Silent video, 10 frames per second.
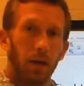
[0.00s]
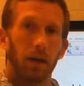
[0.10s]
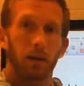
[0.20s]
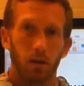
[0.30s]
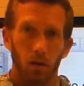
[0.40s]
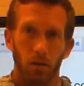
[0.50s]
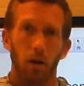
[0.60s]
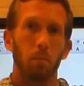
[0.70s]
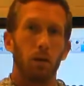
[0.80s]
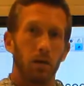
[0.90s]
means
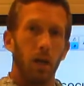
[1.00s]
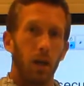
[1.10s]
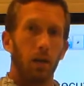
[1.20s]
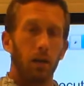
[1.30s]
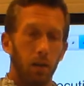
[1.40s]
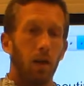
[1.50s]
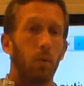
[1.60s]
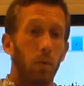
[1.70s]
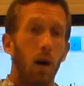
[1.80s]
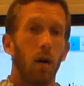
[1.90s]
numbers in
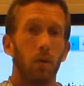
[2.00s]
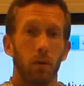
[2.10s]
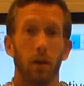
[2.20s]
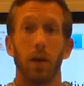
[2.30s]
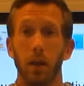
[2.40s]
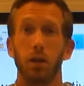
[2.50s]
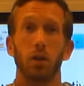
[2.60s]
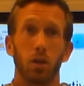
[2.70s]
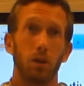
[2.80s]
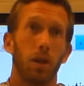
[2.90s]
a row. They're
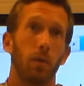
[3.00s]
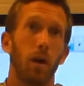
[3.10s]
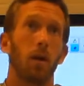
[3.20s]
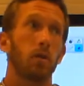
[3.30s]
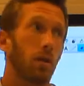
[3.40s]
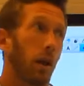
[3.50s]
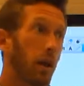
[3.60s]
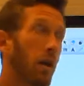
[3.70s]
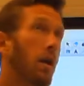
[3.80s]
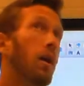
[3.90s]
integers in a row, so
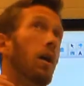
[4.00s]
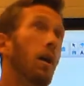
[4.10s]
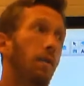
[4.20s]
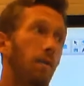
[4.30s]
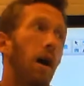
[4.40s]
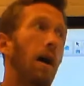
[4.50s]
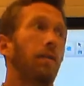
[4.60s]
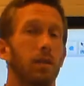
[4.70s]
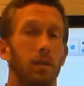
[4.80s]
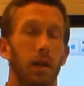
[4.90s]
like 5
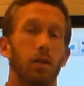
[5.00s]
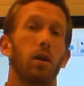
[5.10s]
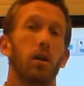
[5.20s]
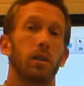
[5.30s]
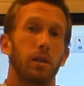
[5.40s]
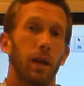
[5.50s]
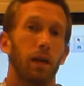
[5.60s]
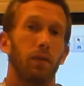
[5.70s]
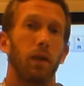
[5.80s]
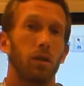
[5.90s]
and 6 are
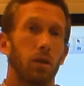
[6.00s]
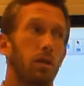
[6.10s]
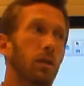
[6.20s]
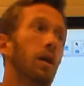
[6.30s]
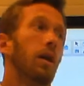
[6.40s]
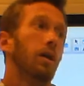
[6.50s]
consecutive integers.